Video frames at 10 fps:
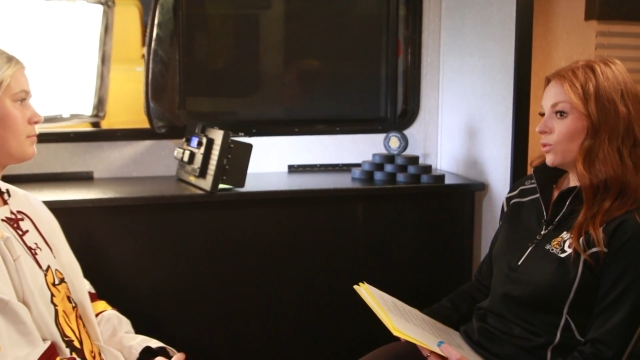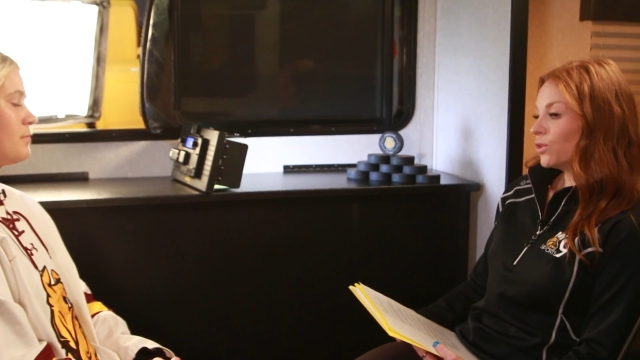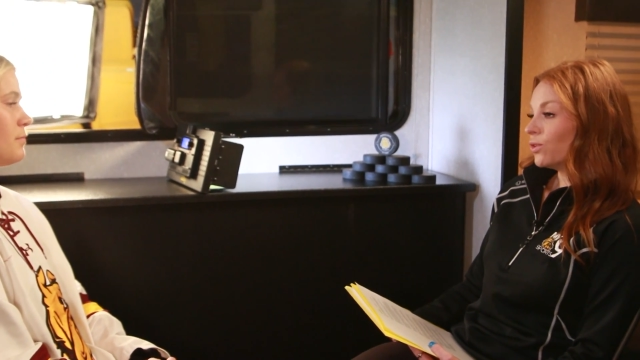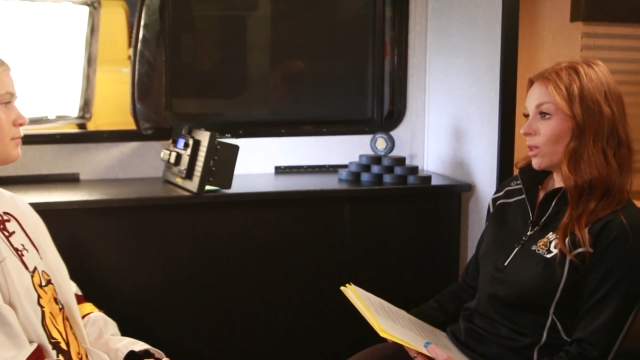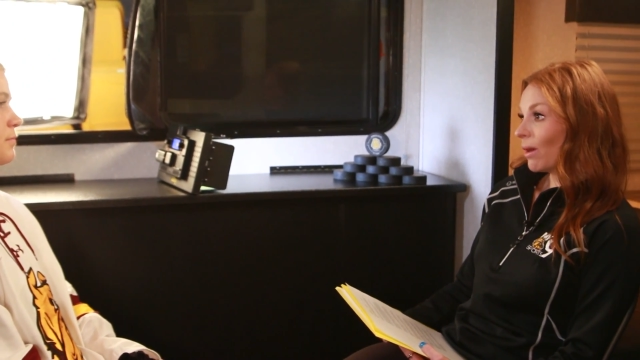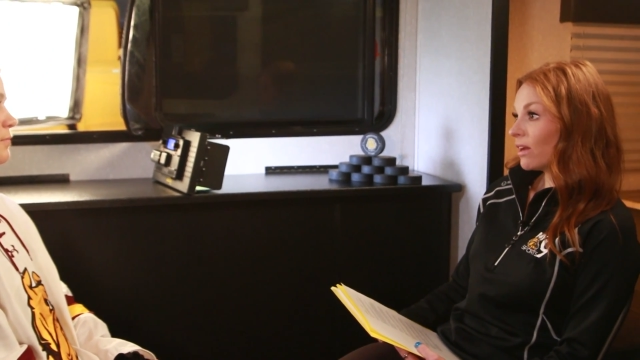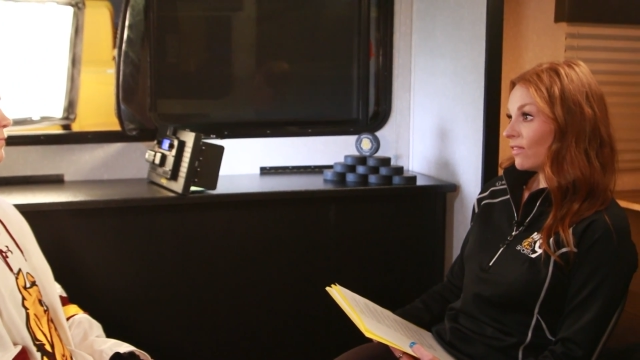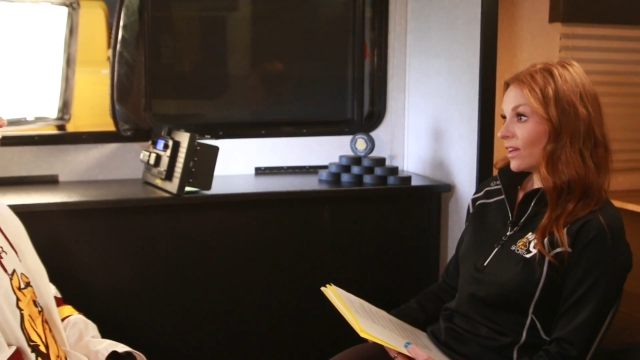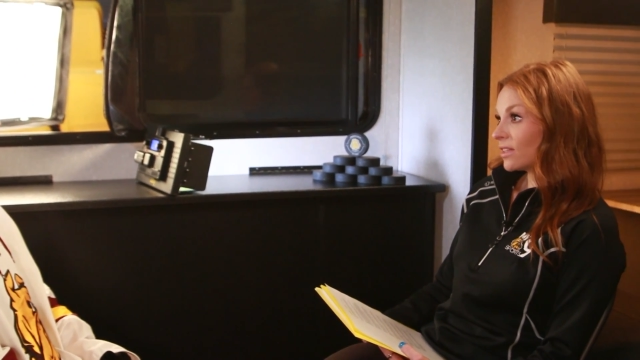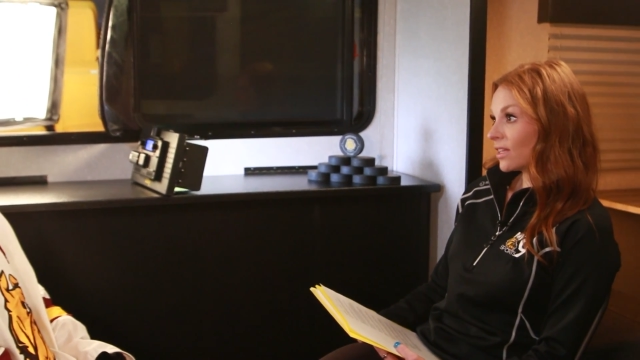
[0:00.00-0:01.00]
do the
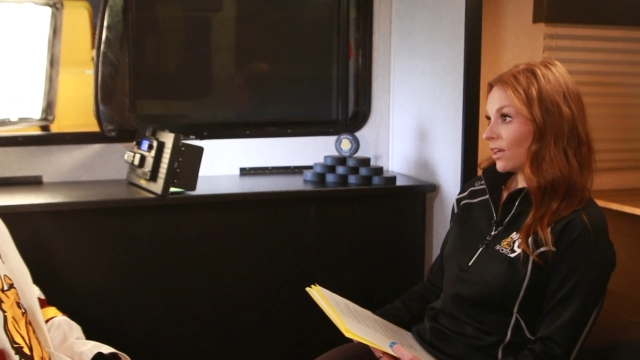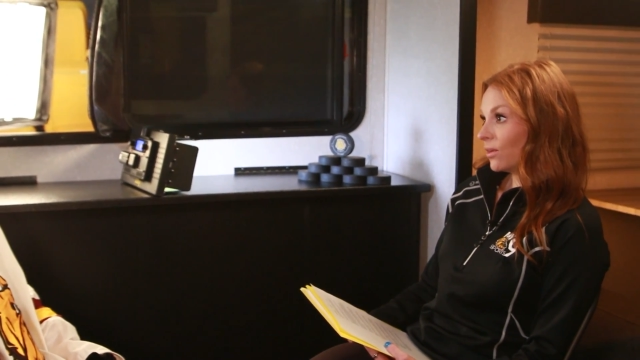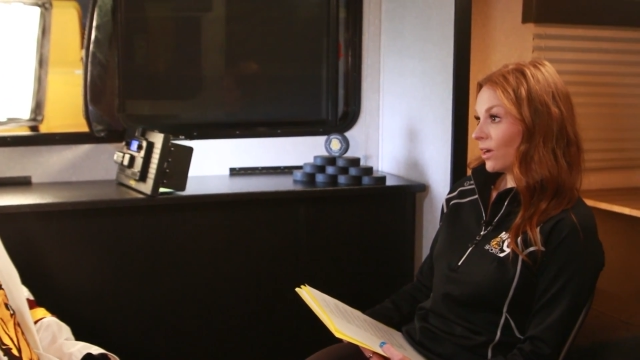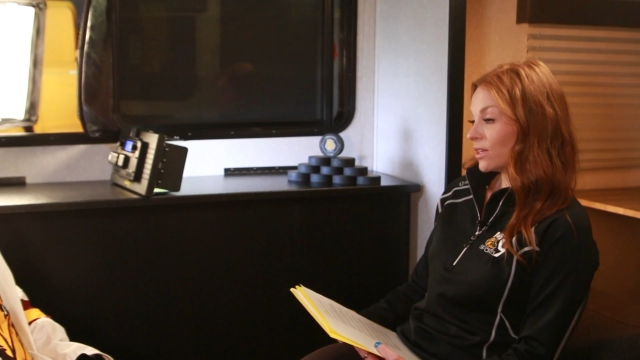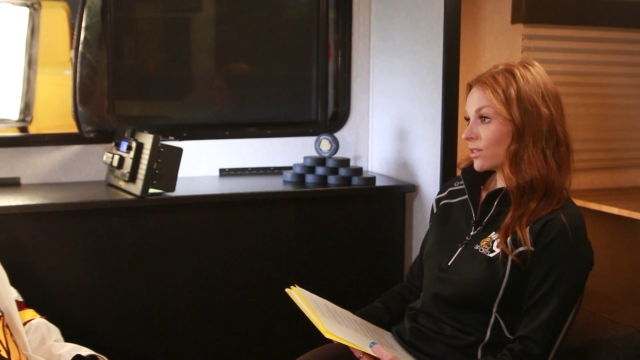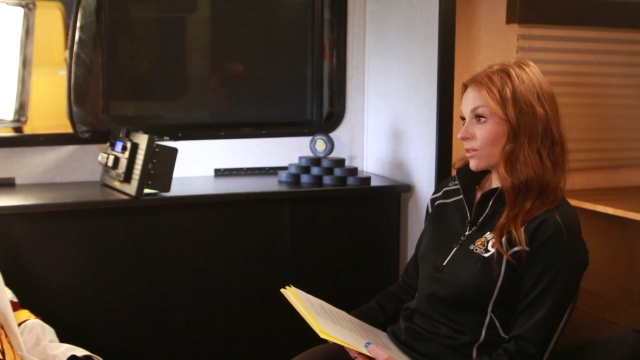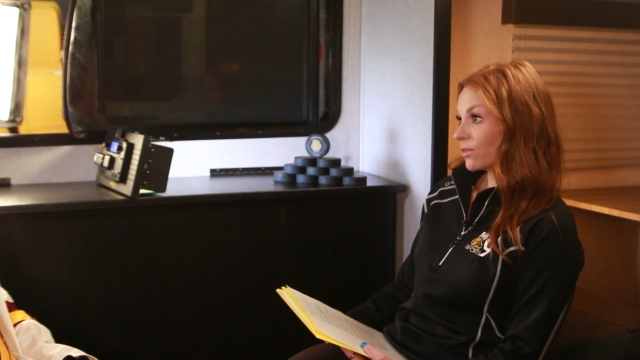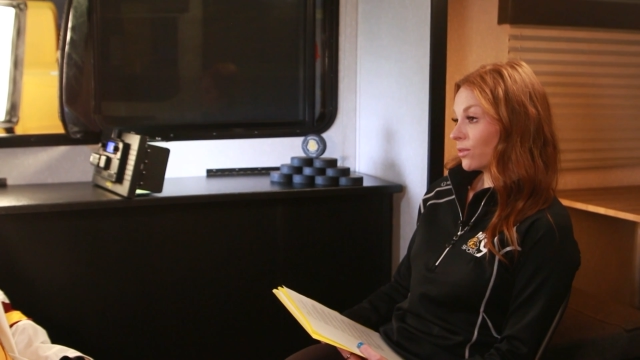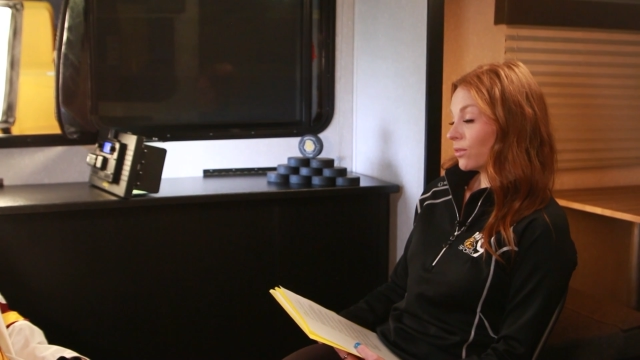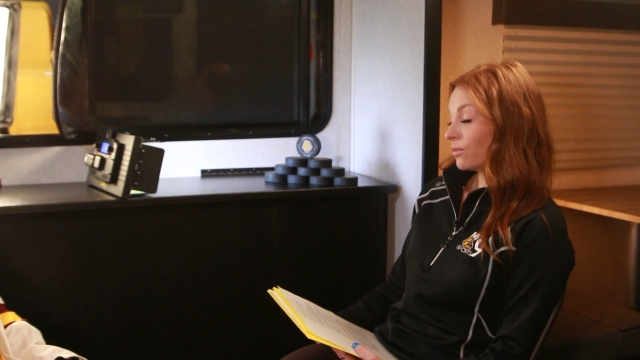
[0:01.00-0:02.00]
benefits that you guys,
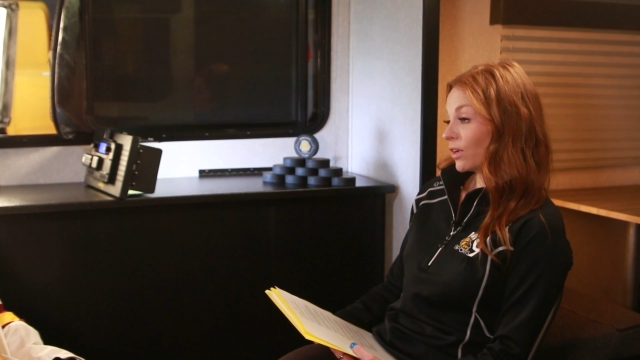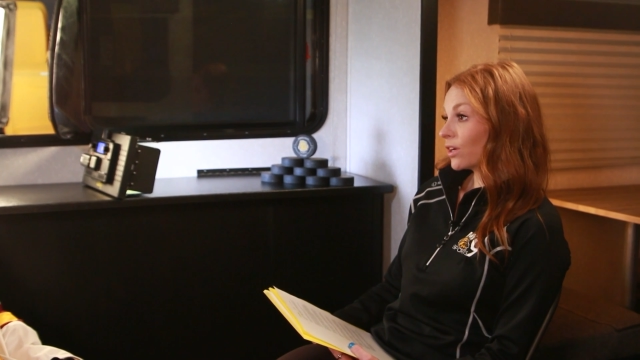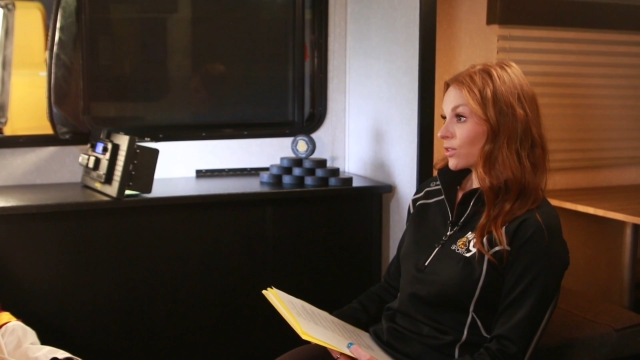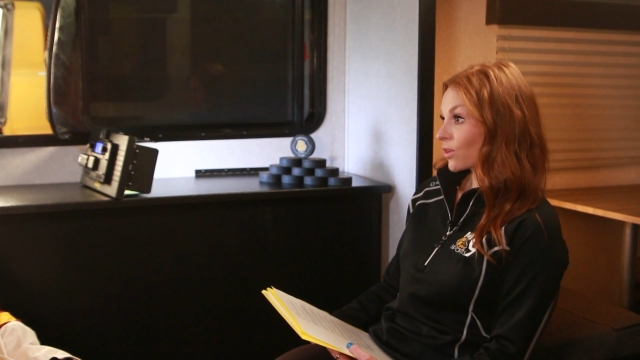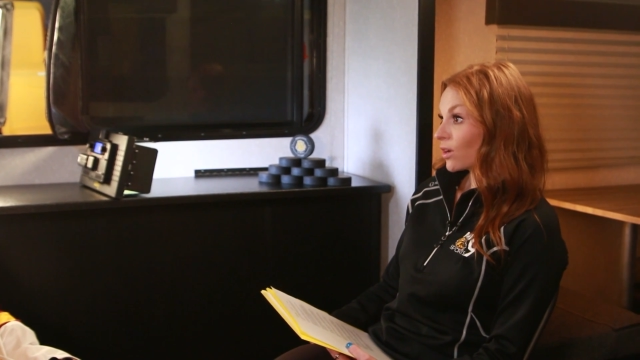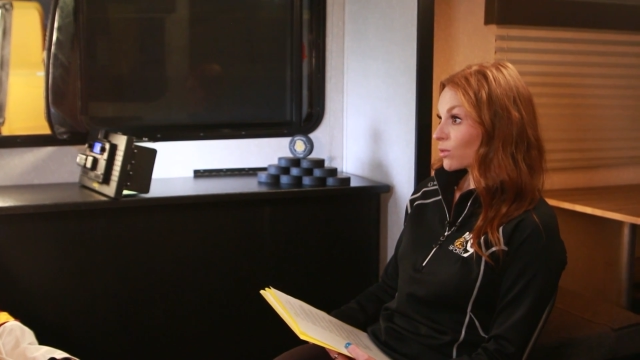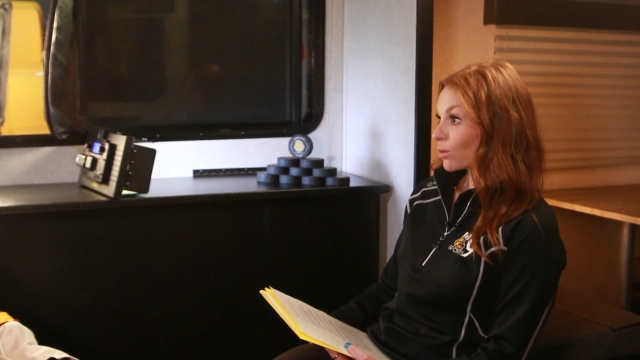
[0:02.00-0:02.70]
fingers crossed,